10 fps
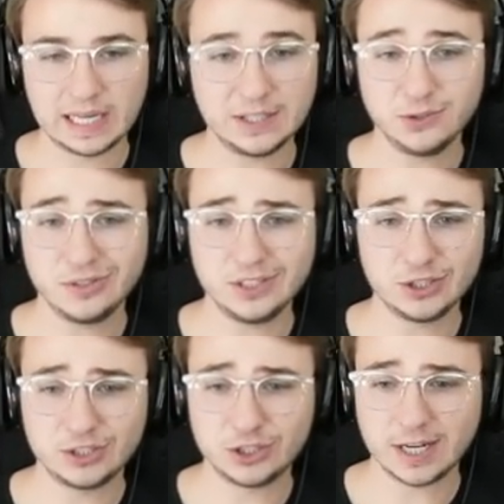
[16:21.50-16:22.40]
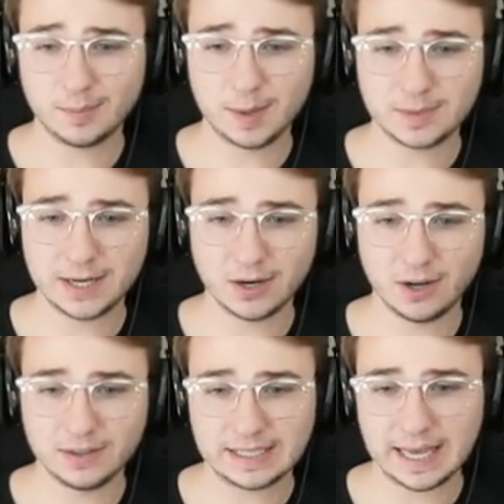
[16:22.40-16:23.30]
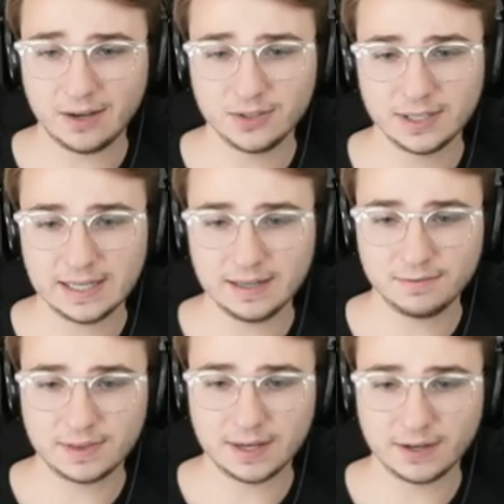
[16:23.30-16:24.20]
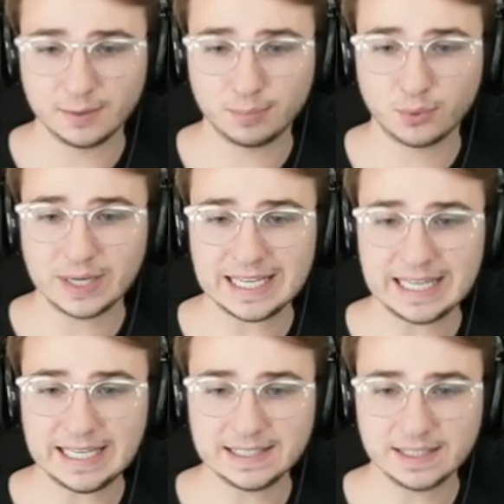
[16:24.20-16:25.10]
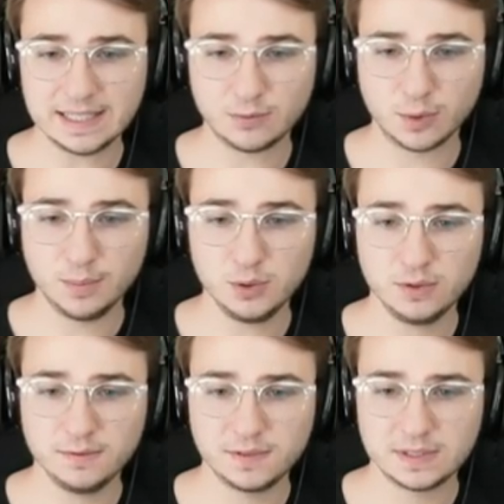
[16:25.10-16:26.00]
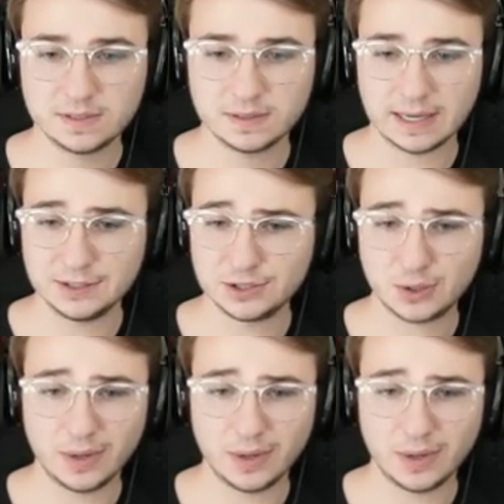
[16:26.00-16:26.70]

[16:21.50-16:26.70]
I usually just chuck them up there on the counter, and if they're pretty easily removed, I just go